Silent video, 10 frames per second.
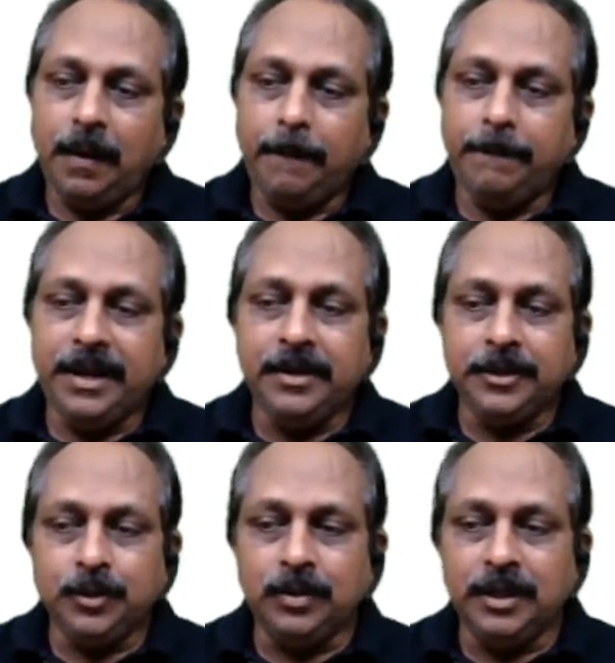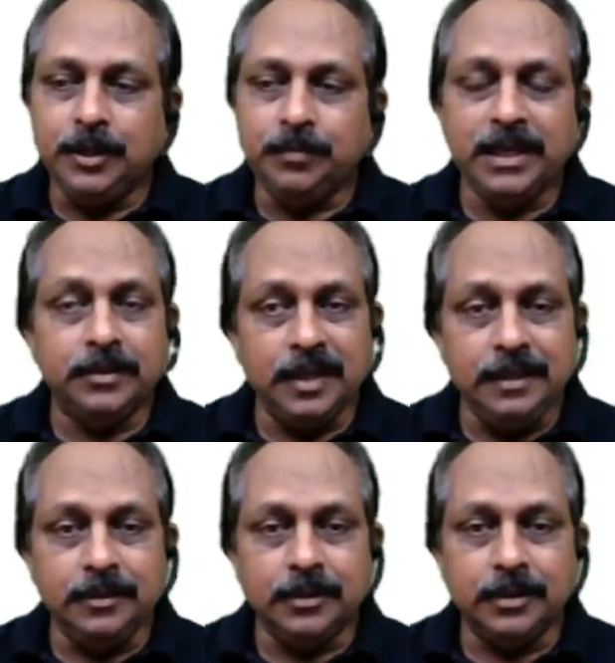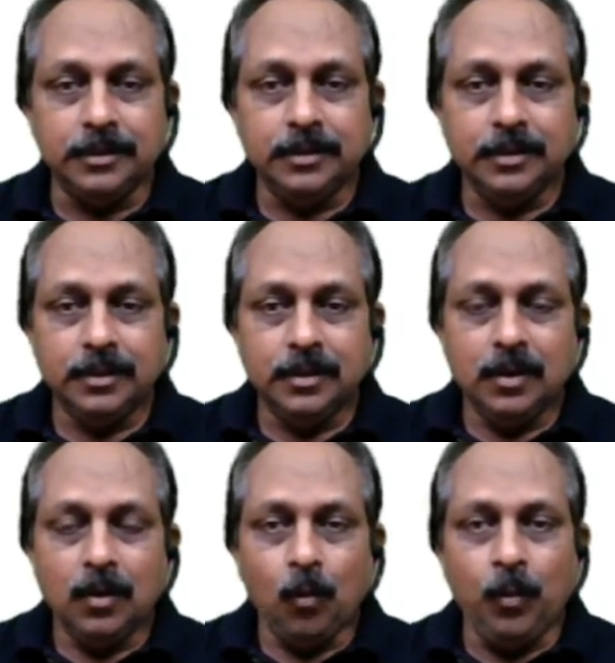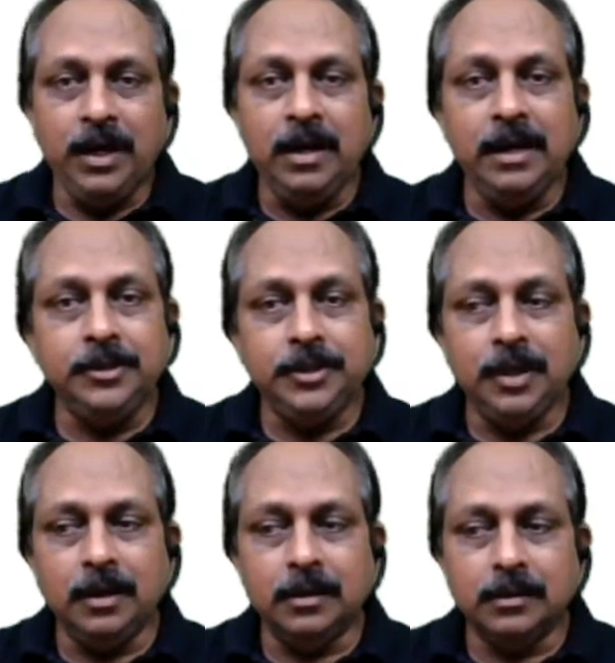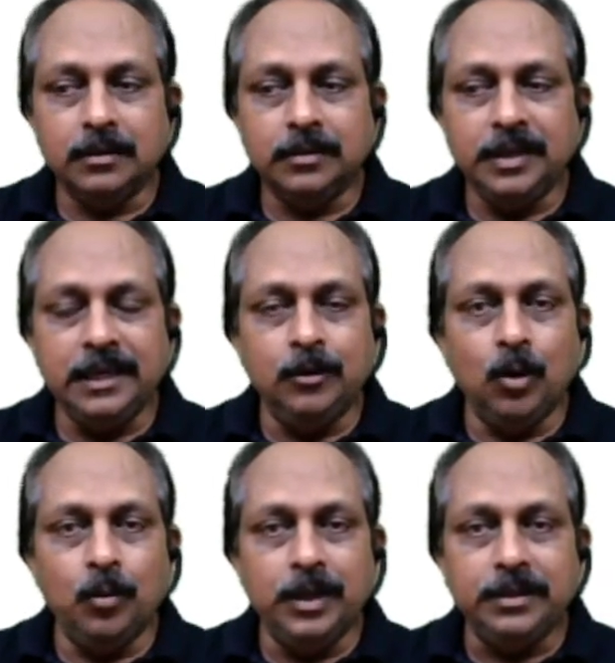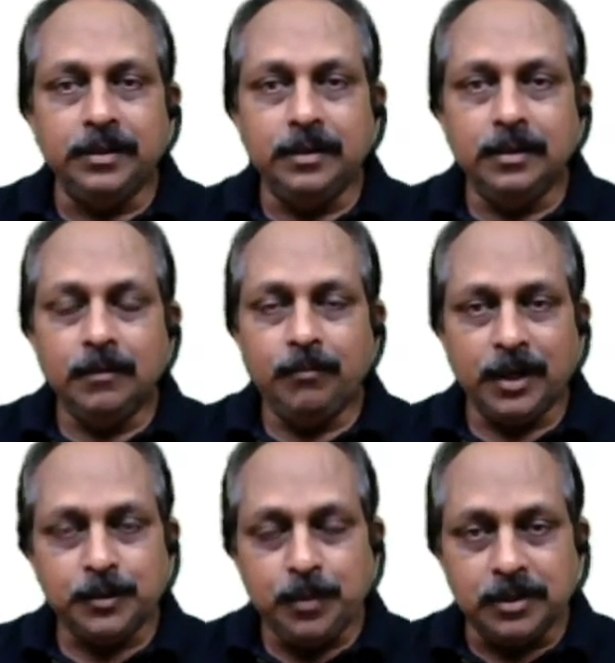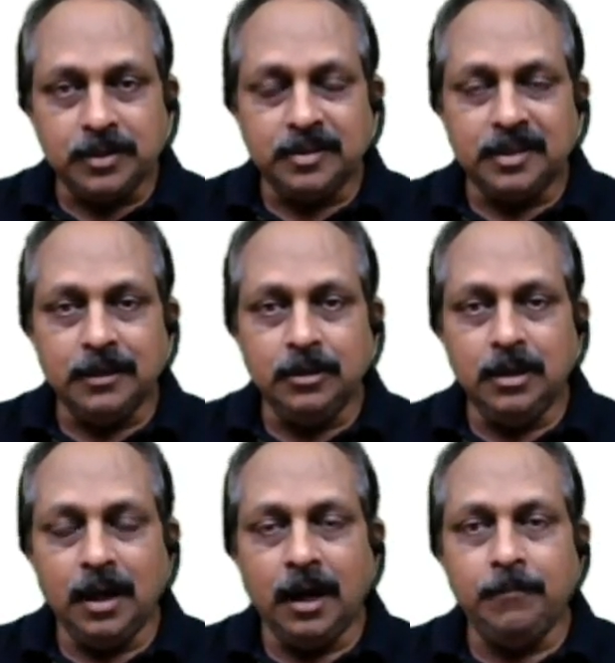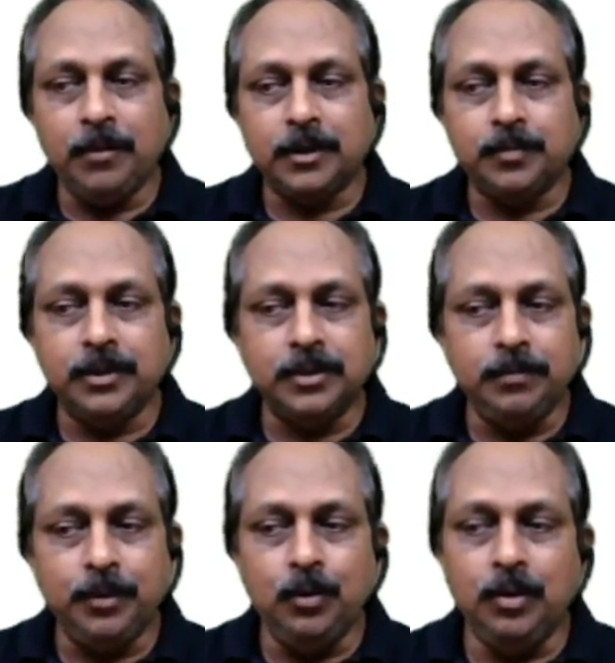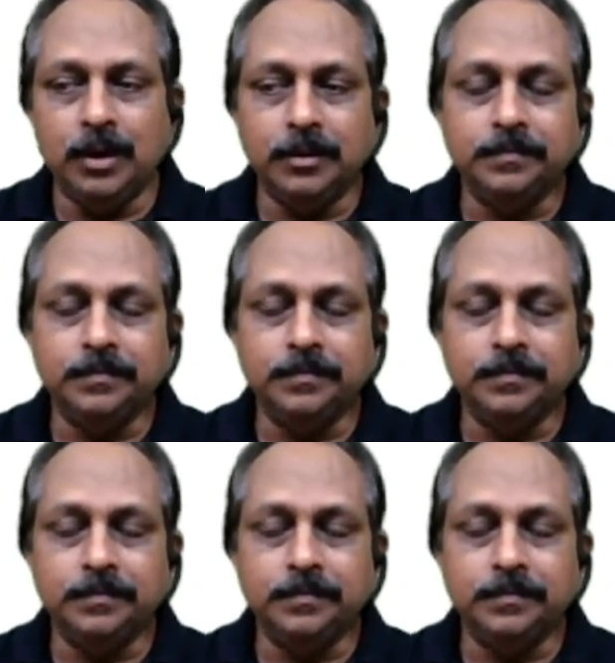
Many students may think will and shall, they go with first person singular and first person plural.